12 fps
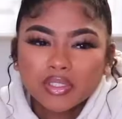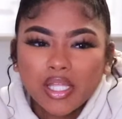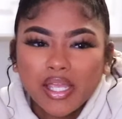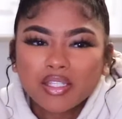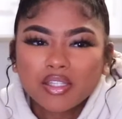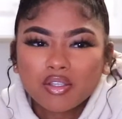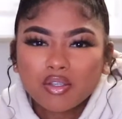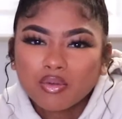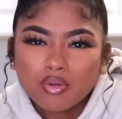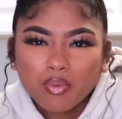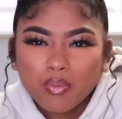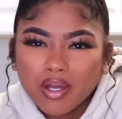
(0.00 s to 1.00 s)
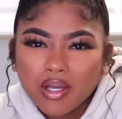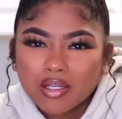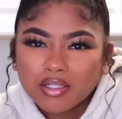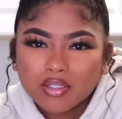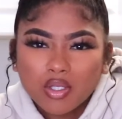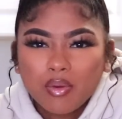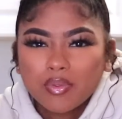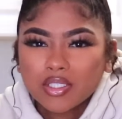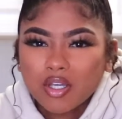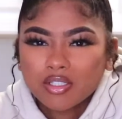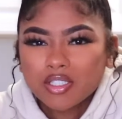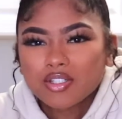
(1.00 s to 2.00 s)
like the cuter one, so I would
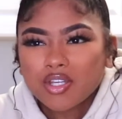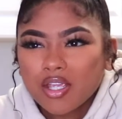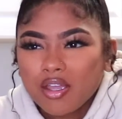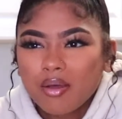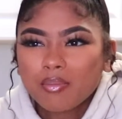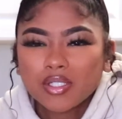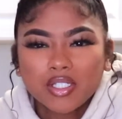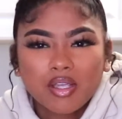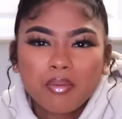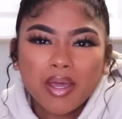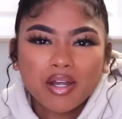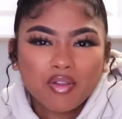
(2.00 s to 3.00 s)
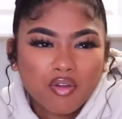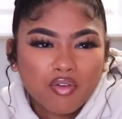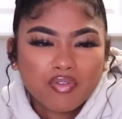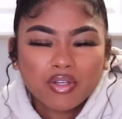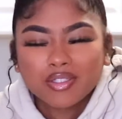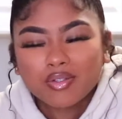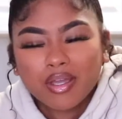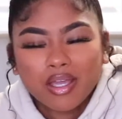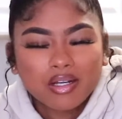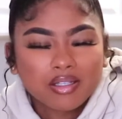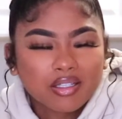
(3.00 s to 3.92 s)
talk to Jacob, but Jacob had a girlfriend, so I kind of